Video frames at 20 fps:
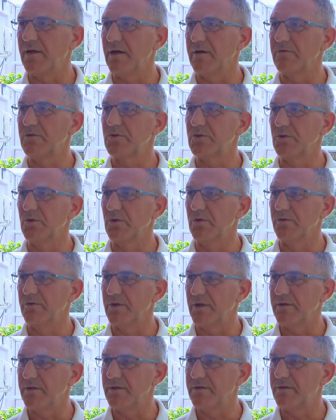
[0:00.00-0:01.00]
have shown
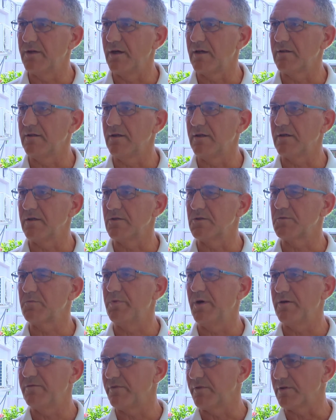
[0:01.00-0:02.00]
that the technique is
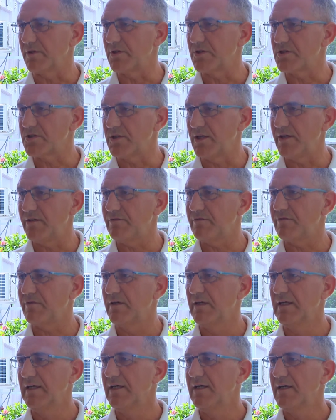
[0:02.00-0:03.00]
perfectly safe,
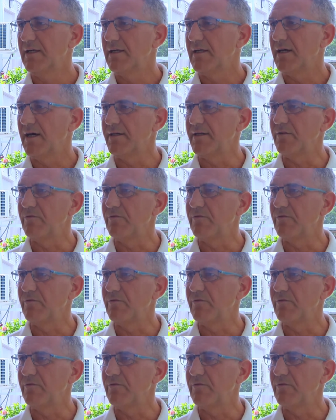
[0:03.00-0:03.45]
and